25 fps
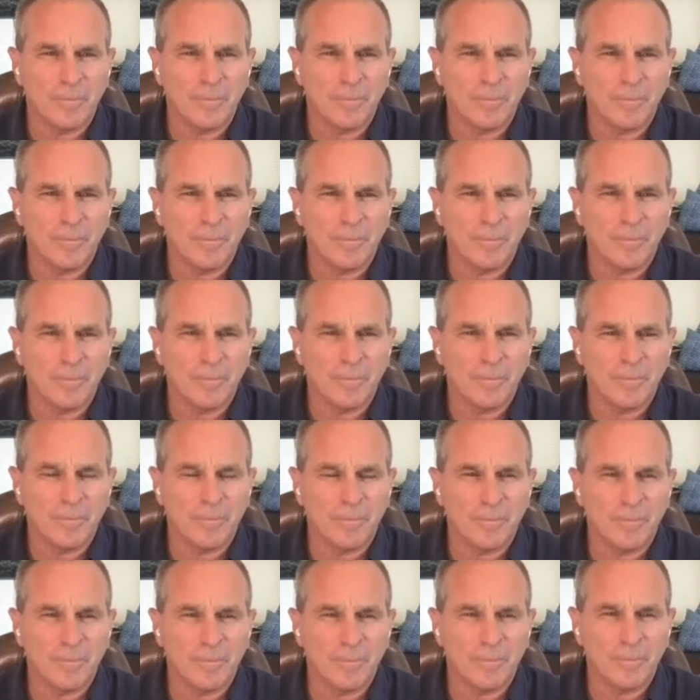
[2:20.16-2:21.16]

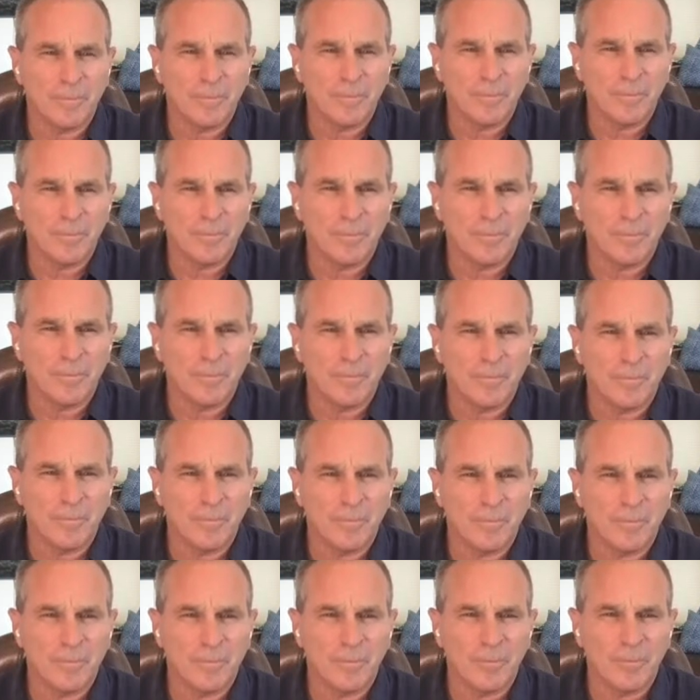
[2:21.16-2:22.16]

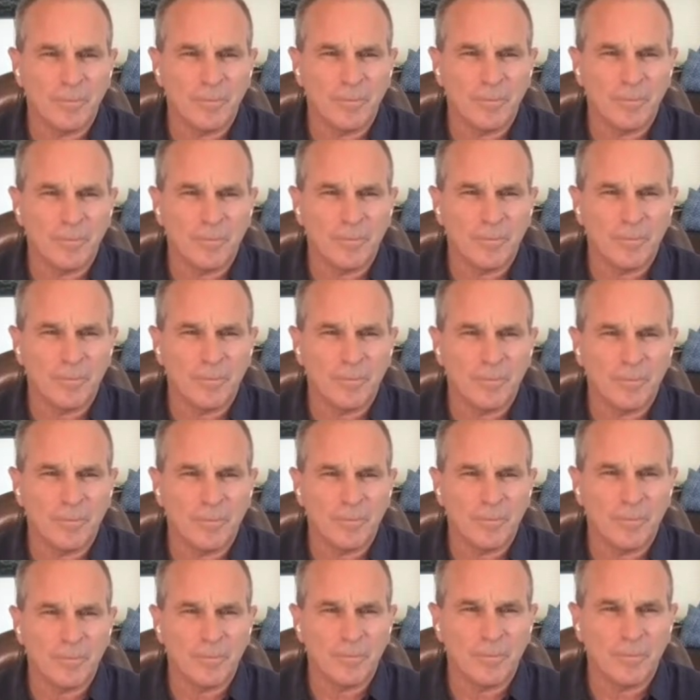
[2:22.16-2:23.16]

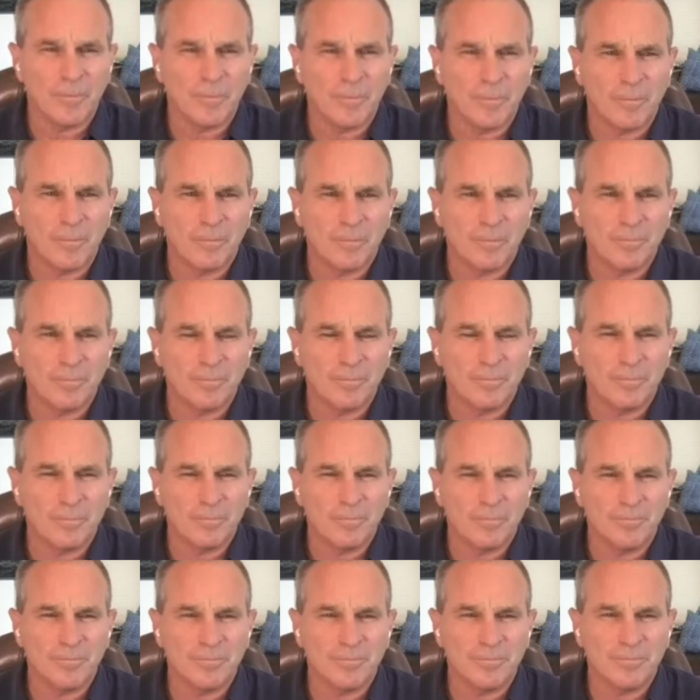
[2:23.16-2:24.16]

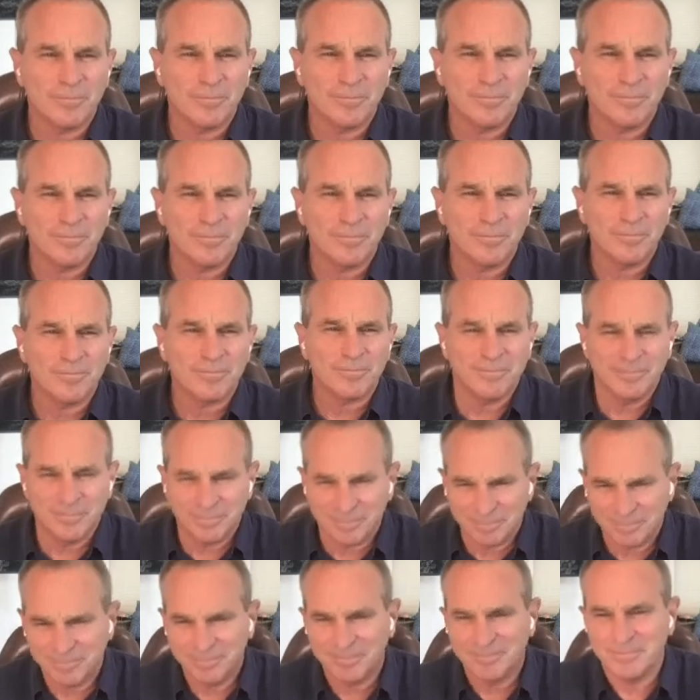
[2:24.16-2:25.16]

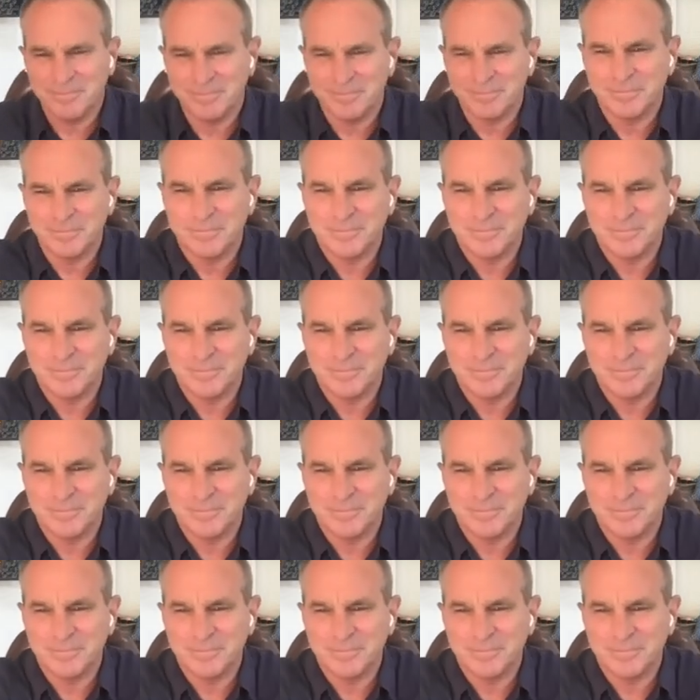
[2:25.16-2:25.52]
[no speech]